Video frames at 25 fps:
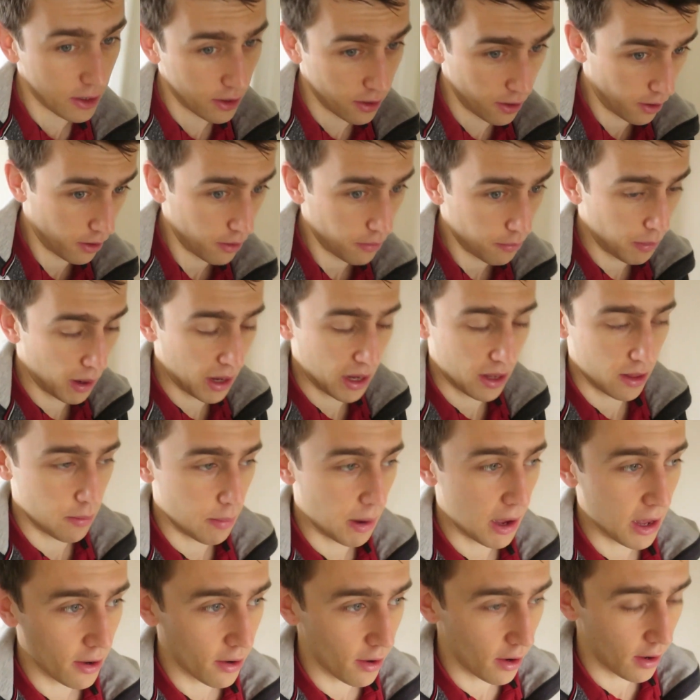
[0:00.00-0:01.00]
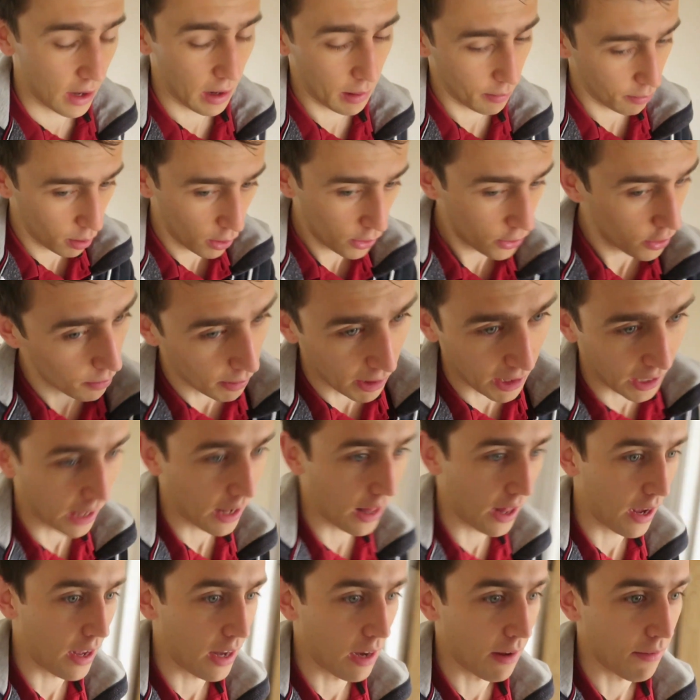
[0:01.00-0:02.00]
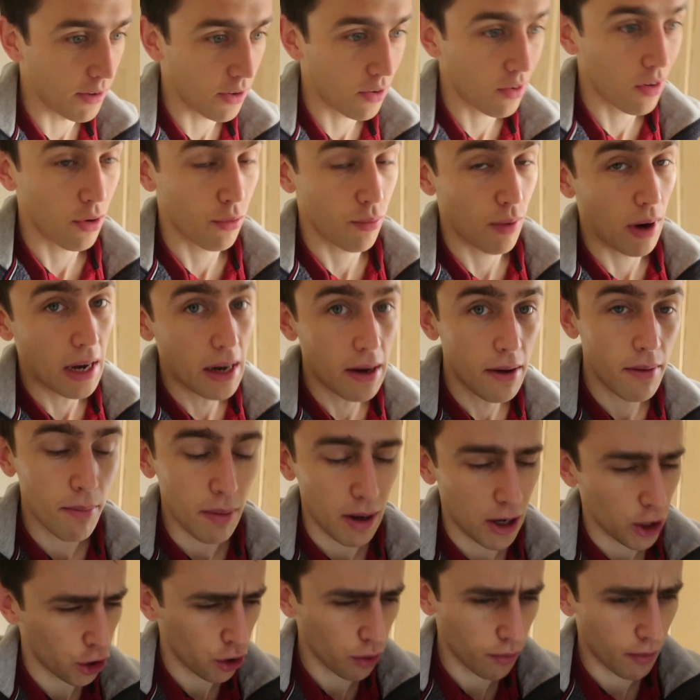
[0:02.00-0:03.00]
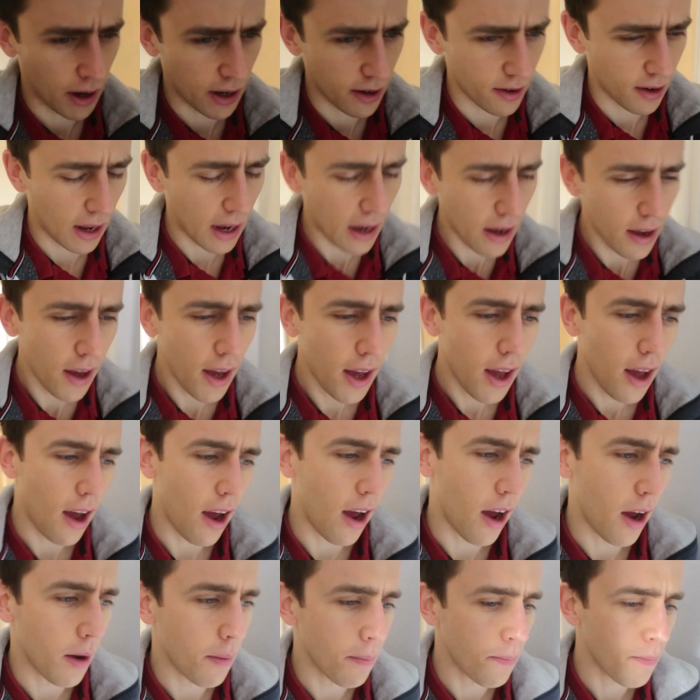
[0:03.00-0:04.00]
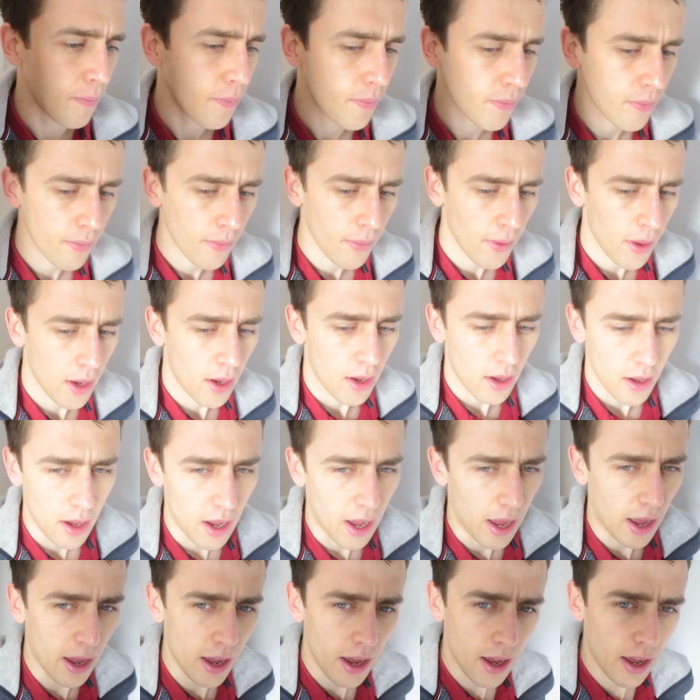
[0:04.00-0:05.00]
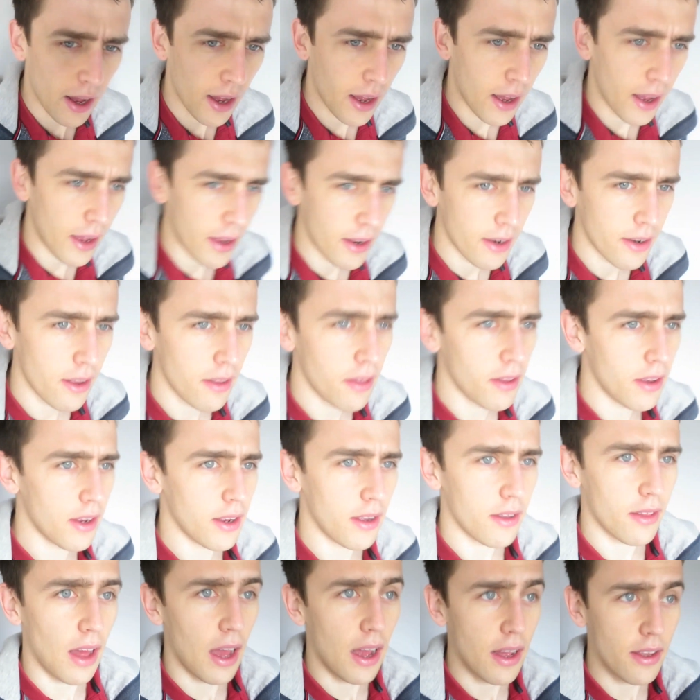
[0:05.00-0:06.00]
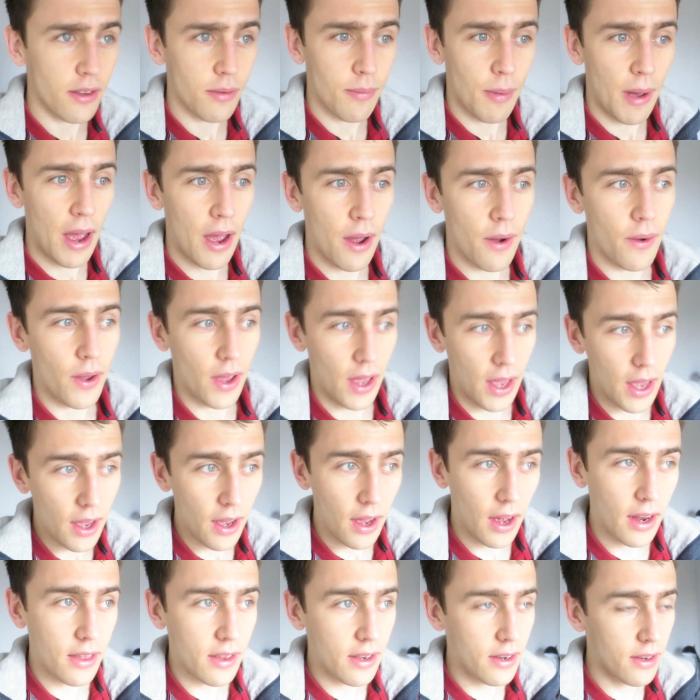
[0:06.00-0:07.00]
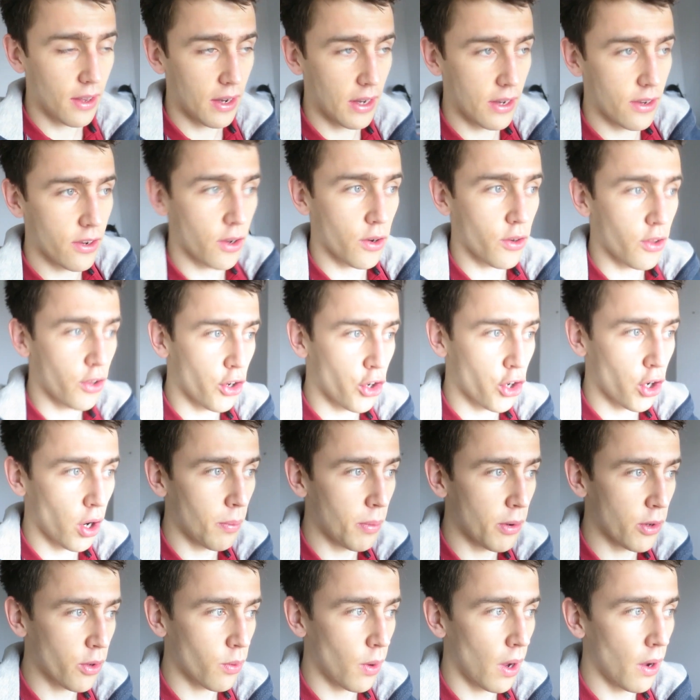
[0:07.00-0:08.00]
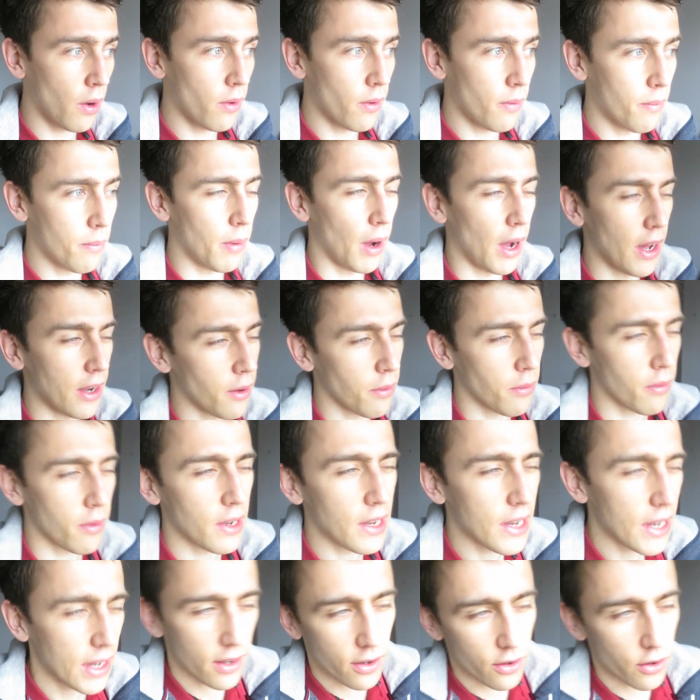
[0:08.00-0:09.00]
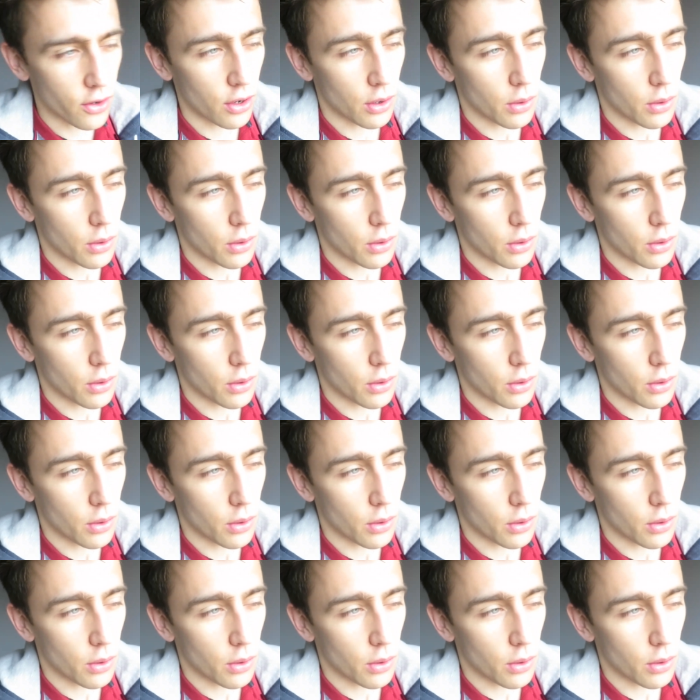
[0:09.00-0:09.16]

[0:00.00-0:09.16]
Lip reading: I need to make the bed and then possibly get that in if it starts raining, but it shouldn't rain today. And I think that's about it. I think I need to go to the shop as well, but I don't need